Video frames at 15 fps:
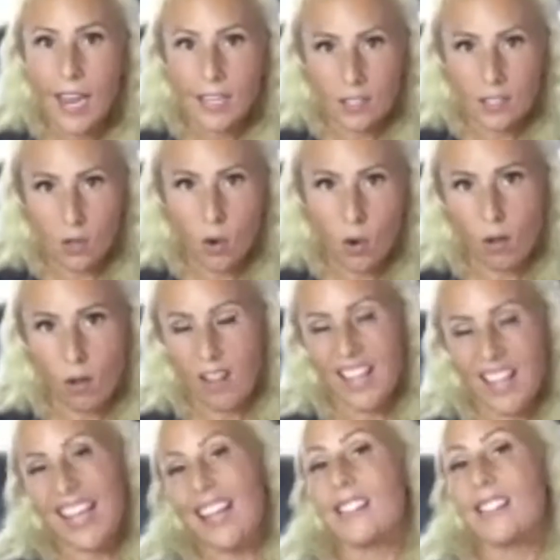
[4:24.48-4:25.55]
as a goal
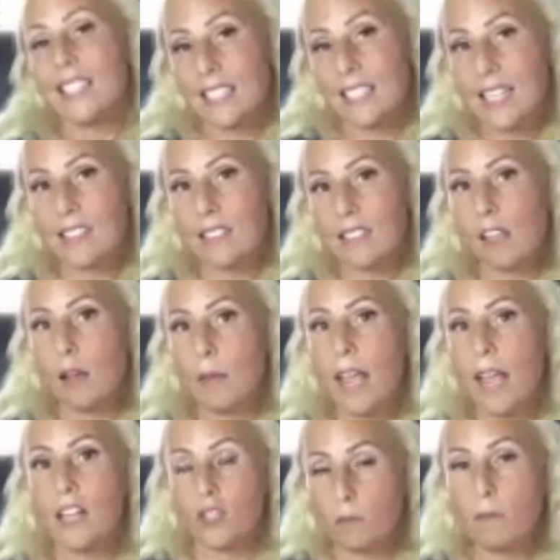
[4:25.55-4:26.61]
and Success Club
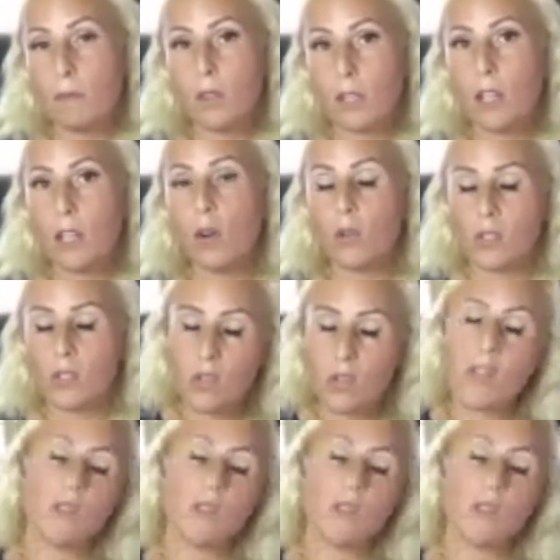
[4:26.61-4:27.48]
as your monthly goals so,